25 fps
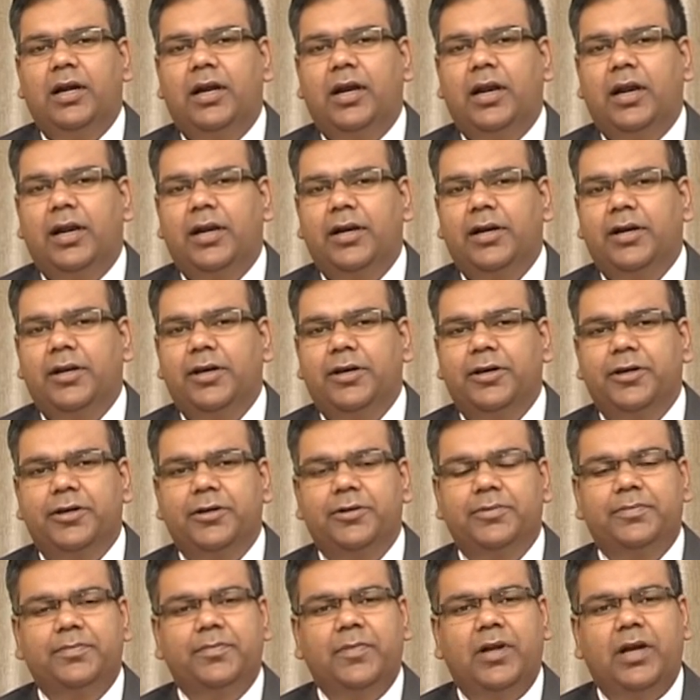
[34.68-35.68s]
And
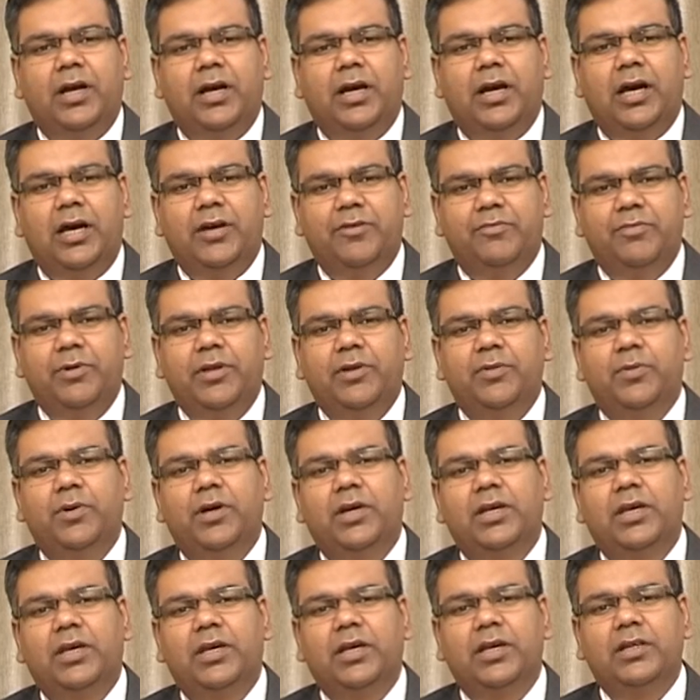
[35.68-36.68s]
I've been
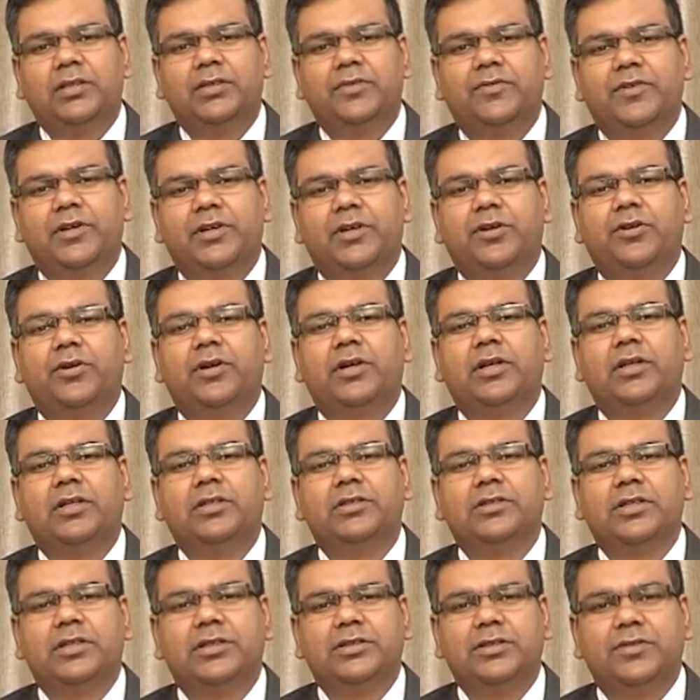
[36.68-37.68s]
working as a vitreo
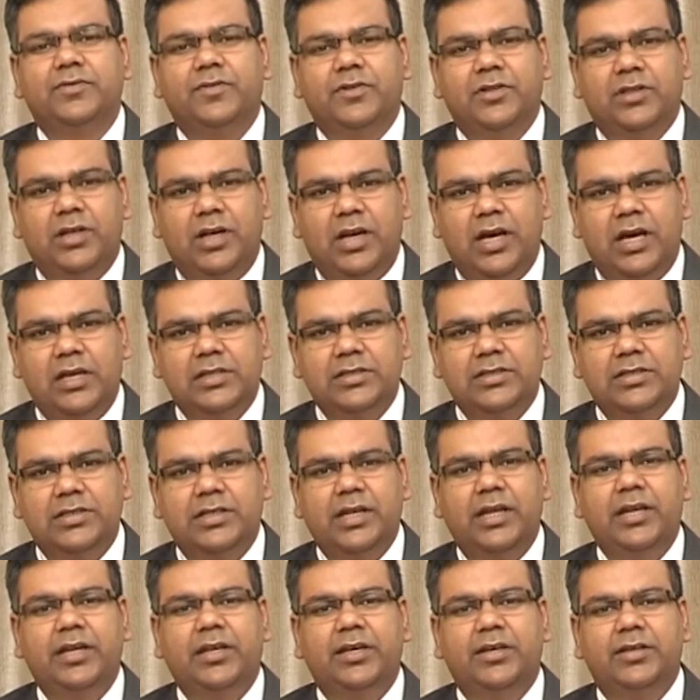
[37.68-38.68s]
retina surgeon for the
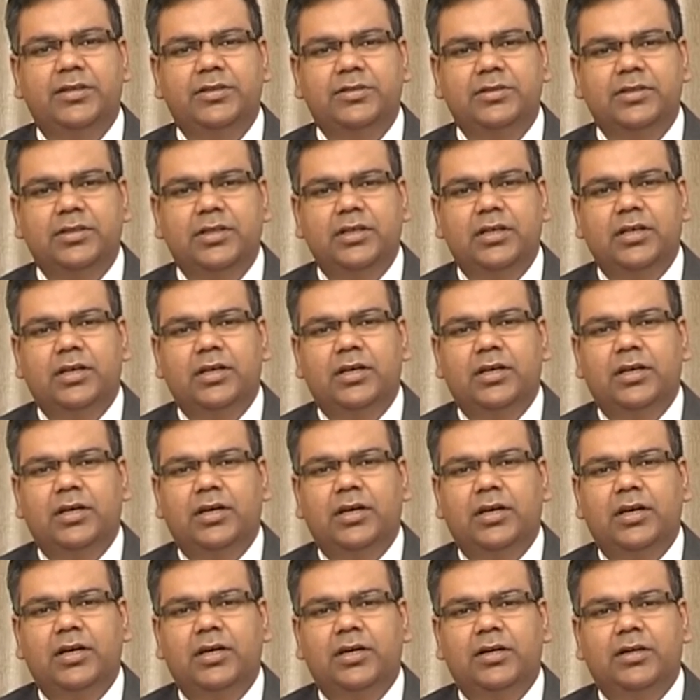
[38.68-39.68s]
last 10 years.
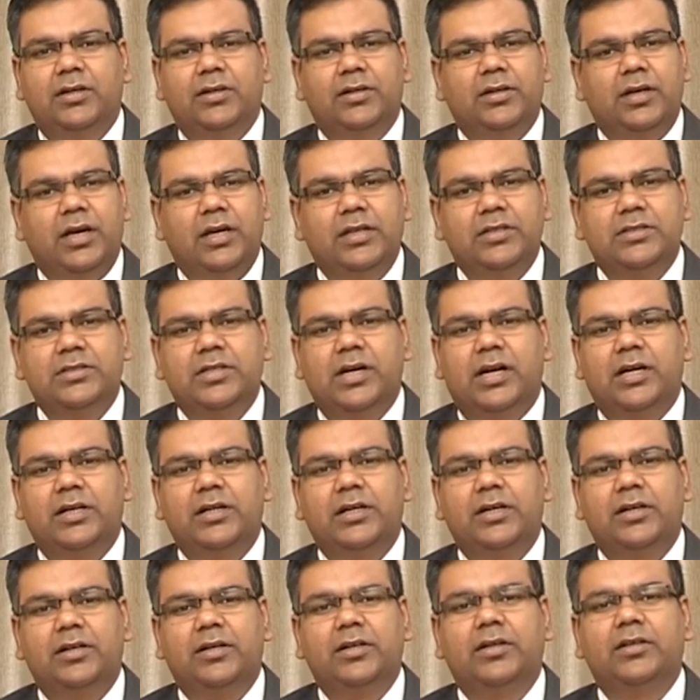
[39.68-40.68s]
I
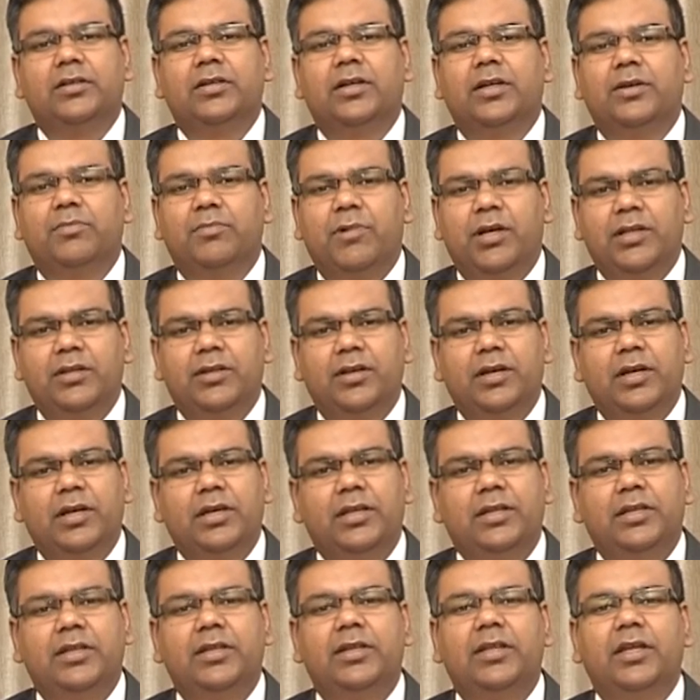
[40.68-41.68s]
started in
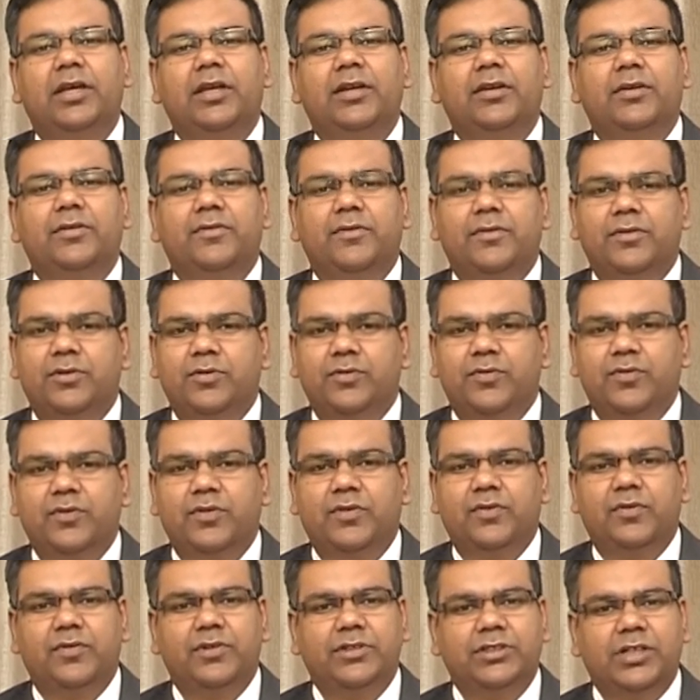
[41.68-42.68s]
Madurai, then
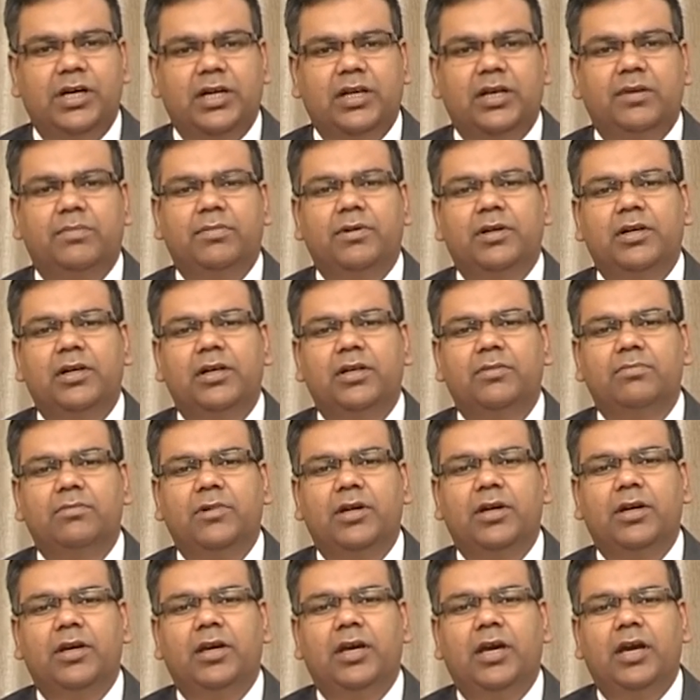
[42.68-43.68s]
to Vishakhapatnam,
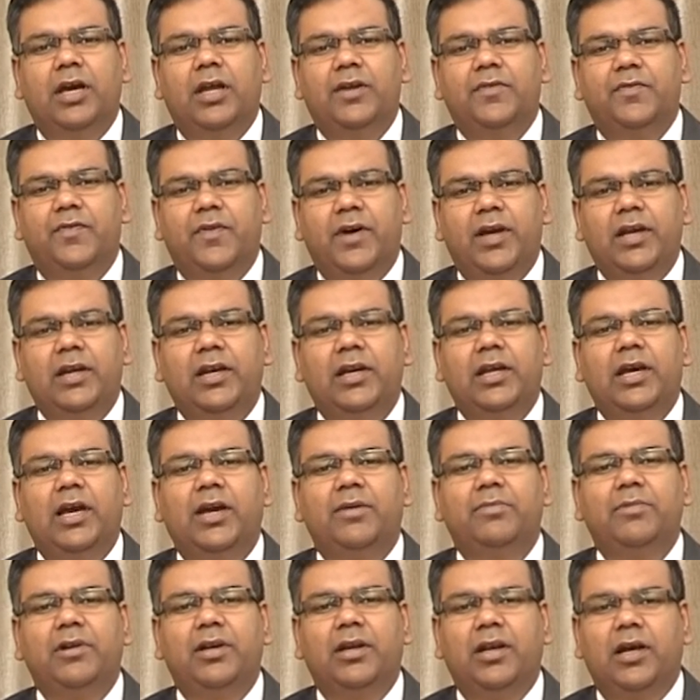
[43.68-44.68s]
and finally
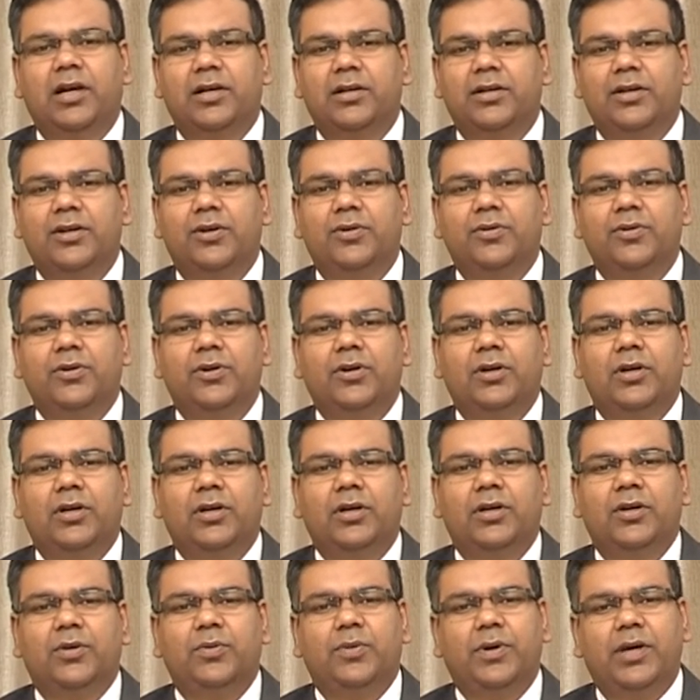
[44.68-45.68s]
I'm in Lucknow,
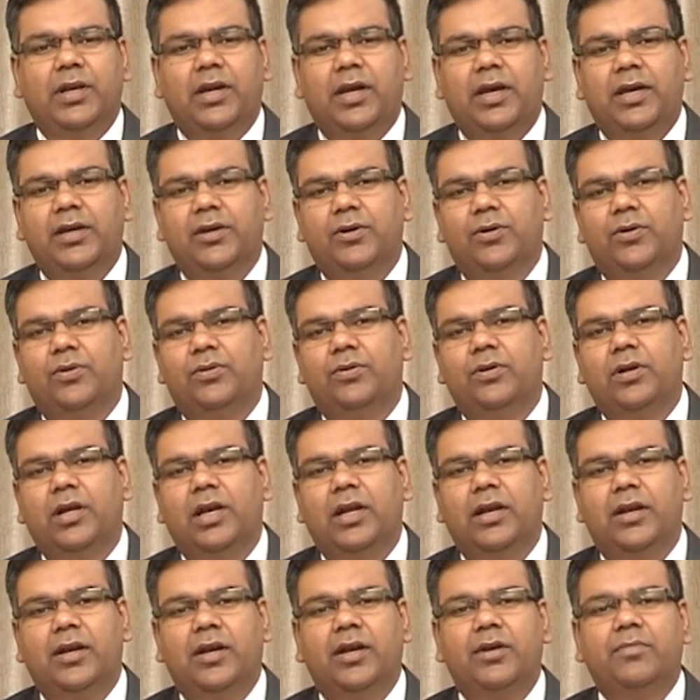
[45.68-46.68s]
where I own
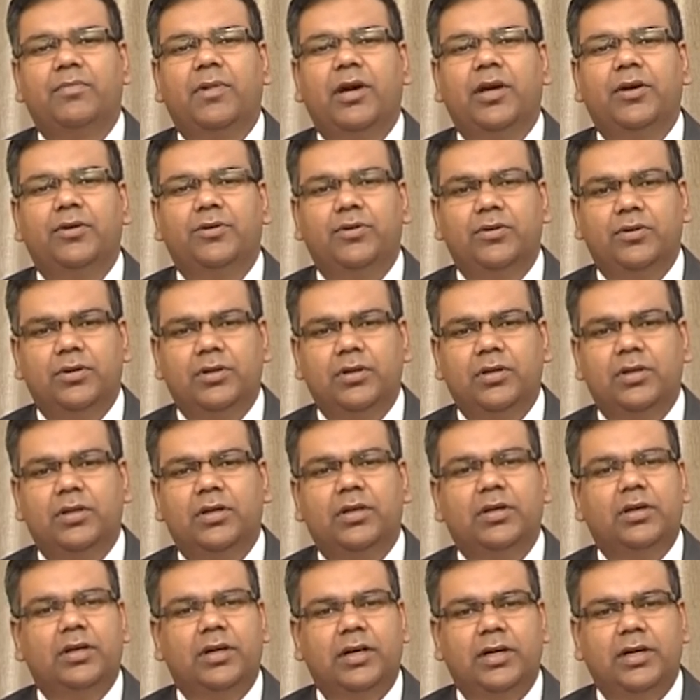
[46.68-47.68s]
and run my own
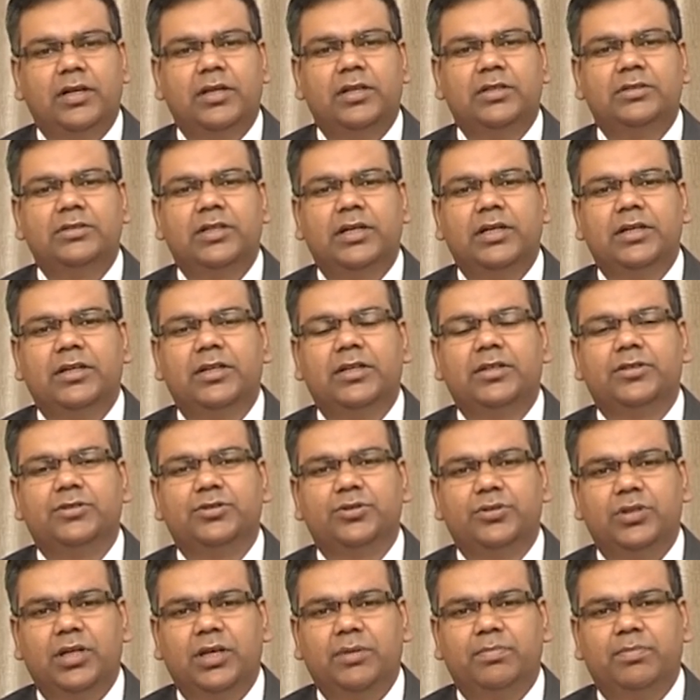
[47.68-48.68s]
retina center,
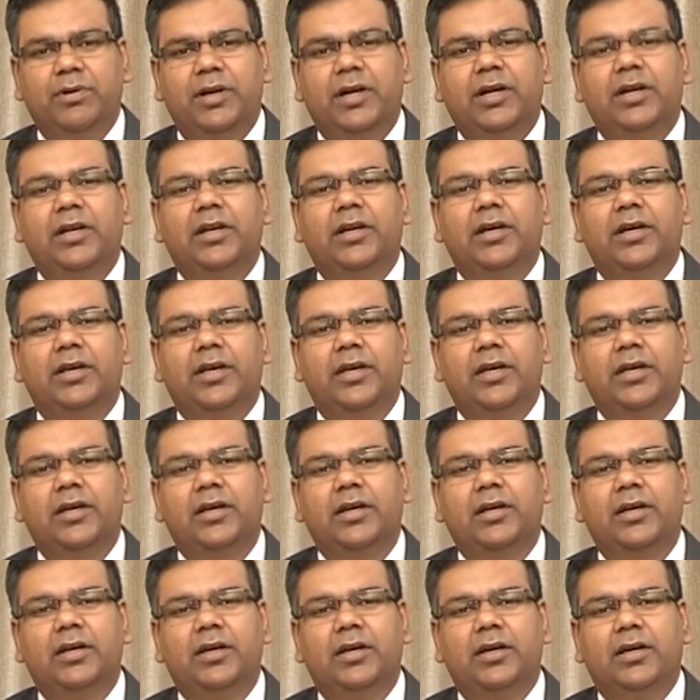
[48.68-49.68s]
Sudeep Retina Care,